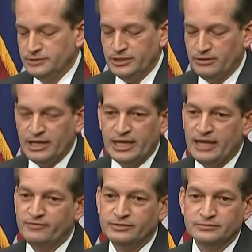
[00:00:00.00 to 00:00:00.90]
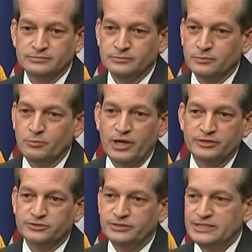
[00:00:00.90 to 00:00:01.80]
you know, I haven't
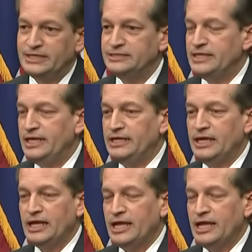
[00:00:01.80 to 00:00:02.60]
monitored day to day.